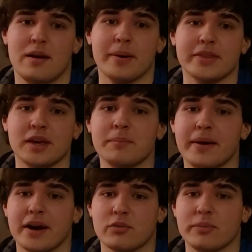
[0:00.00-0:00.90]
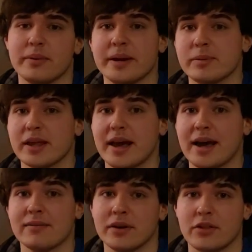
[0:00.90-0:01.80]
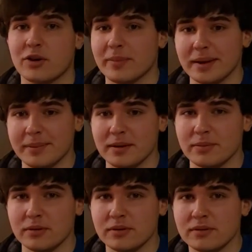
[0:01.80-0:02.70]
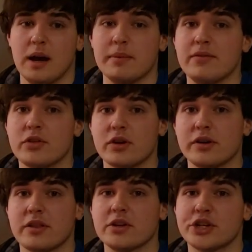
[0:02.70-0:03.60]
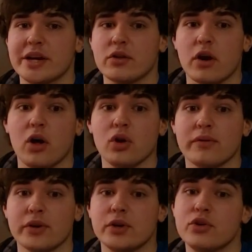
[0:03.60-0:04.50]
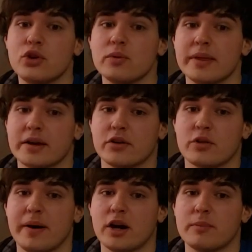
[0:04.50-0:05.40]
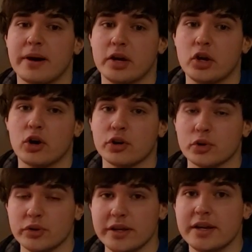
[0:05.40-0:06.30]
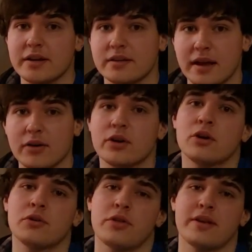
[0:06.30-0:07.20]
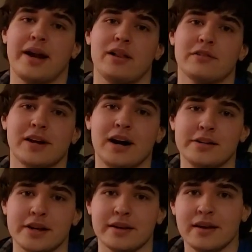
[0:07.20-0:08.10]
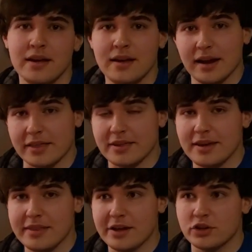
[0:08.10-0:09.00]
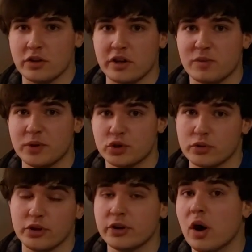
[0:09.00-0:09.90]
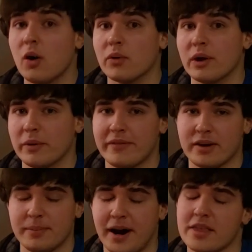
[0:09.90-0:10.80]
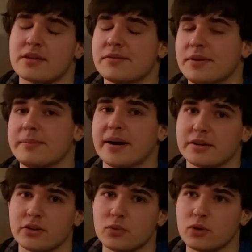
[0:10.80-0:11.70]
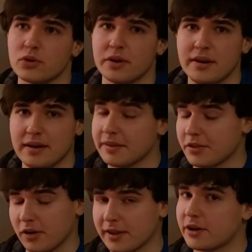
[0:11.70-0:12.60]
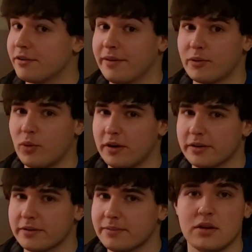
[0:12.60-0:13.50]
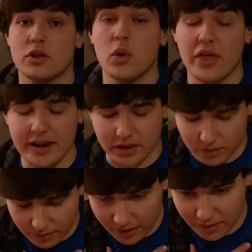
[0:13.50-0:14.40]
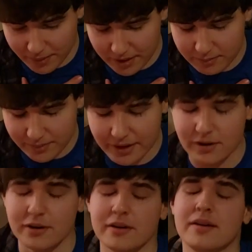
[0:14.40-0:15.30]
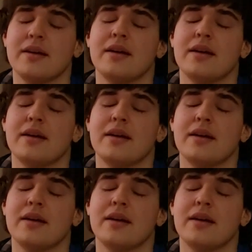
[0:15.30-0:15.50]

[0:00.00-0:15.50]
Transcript: about the impact we've been able to have on so many people. I'm even starting to see channels all over YouTube that are inspired by our unique, down-to-earth style of content, and seeing that just lets me truly know that we've had a positive impact on the world, and that's all I could have ever wanted. So thank you from the bottom of my heart,